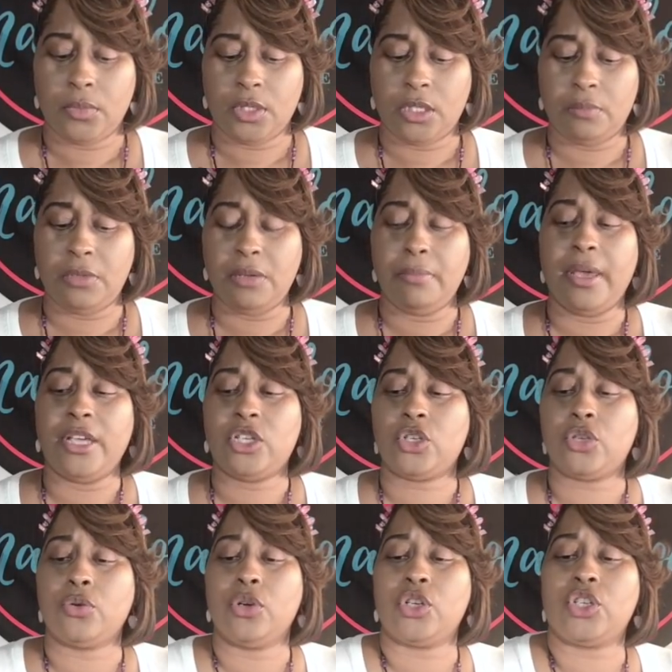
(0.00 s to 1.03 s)
Let me make
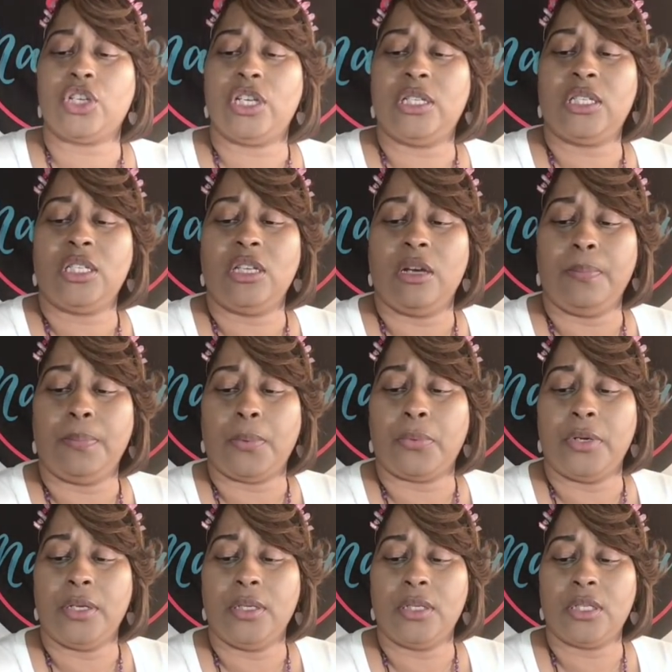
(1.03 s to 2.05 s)
sure she's
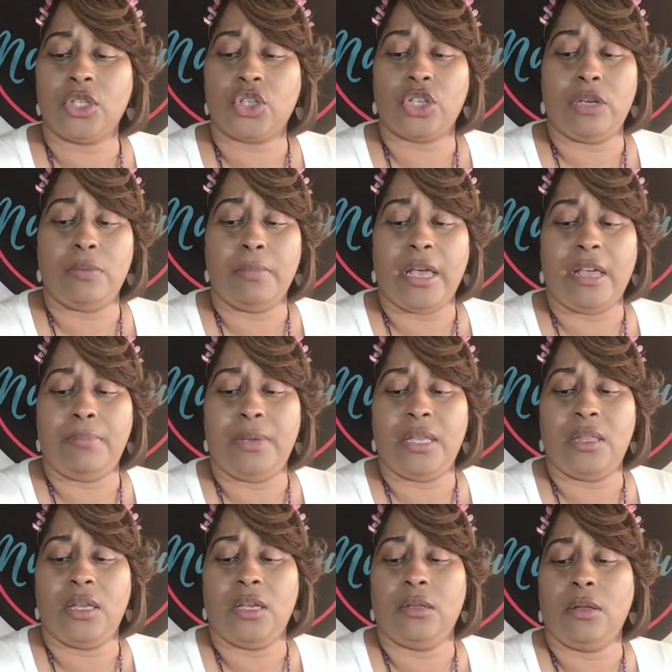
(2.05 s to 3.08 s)
temperance. She may be
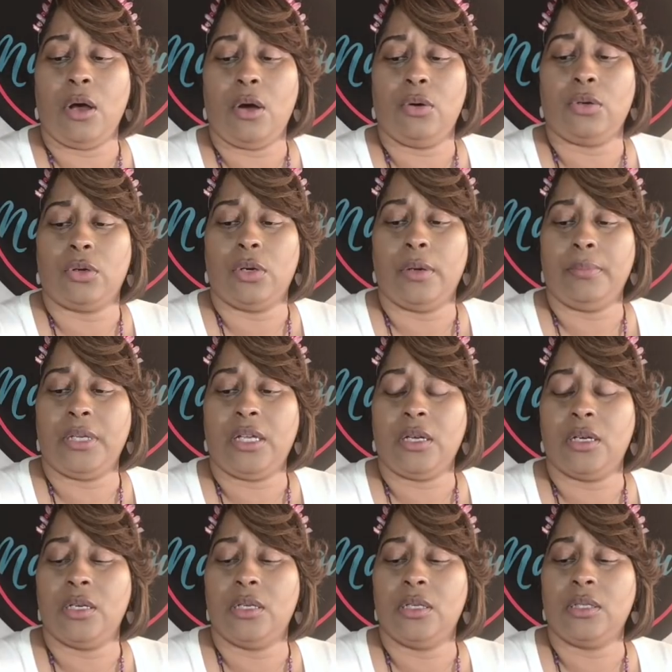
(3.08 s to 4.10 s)
the, hold on,
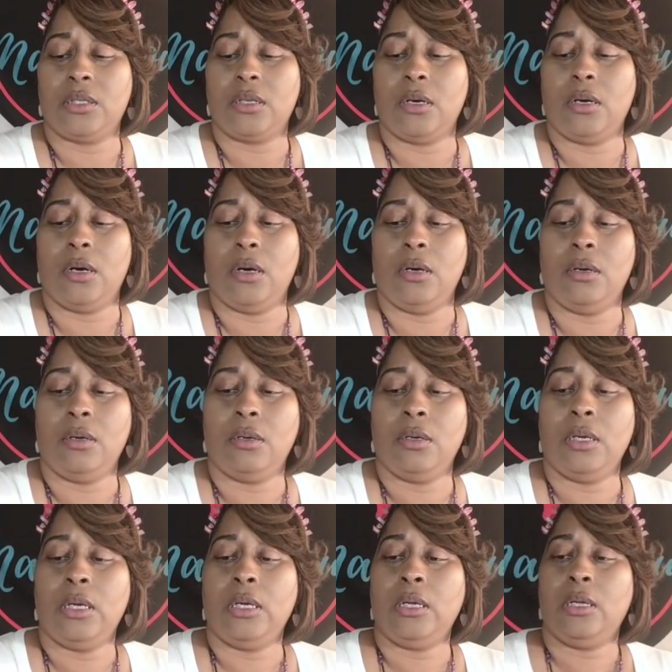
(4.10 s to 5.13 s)
because,
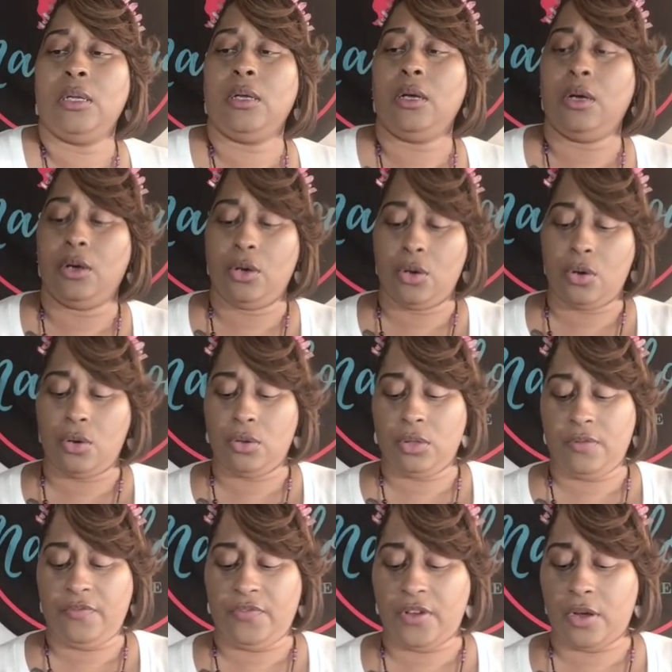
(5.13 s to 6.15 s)
hold
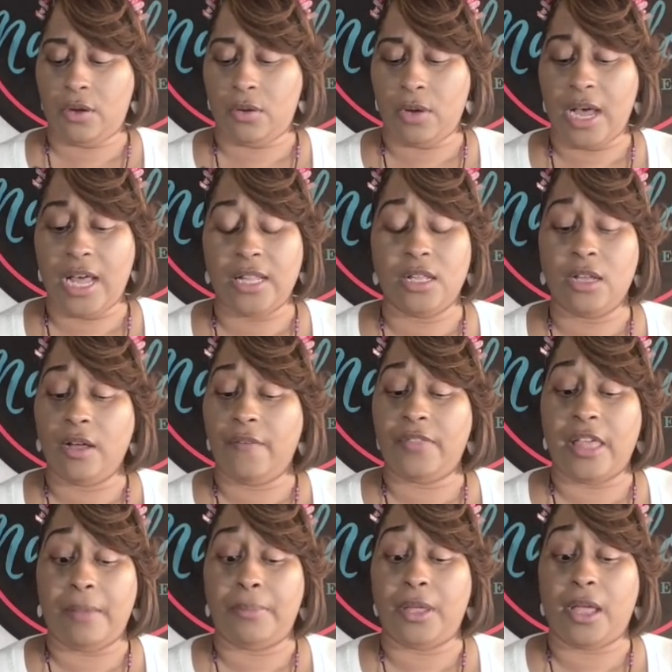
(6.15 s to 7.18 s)
the phone. I love
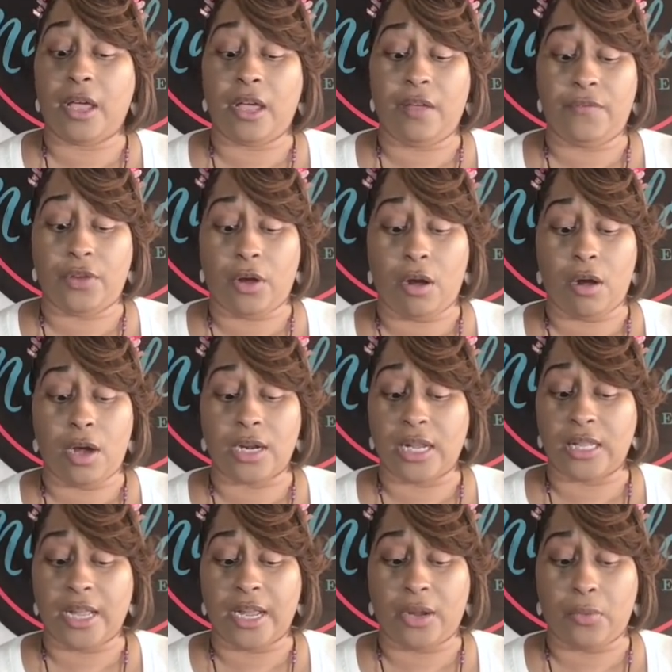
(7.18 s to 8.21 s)
that behavior card. I
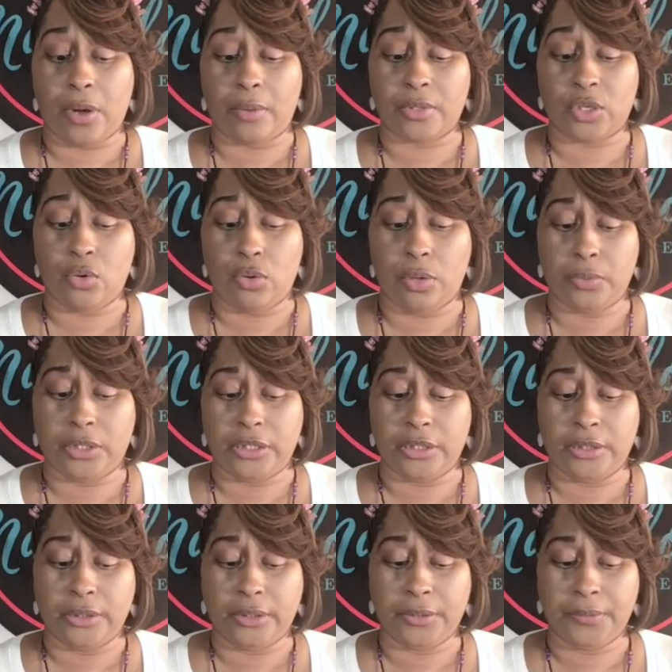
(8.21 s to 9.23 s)
like where I was going with
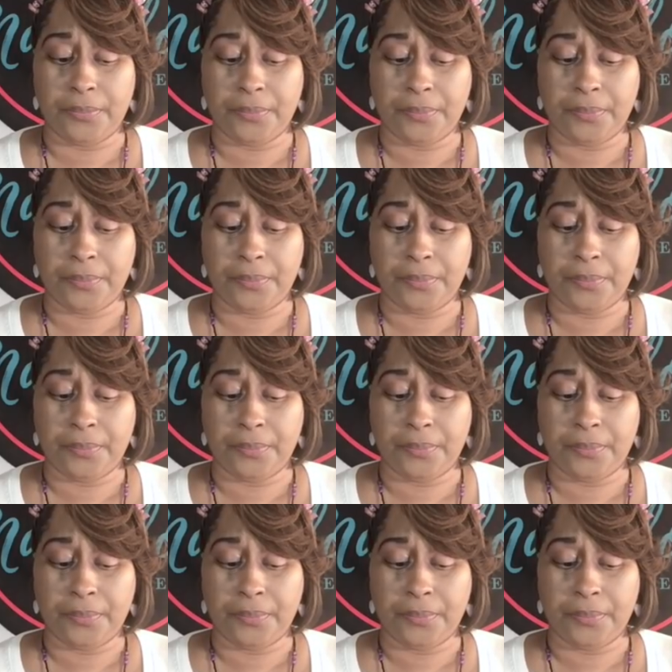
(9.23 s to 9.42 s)
this.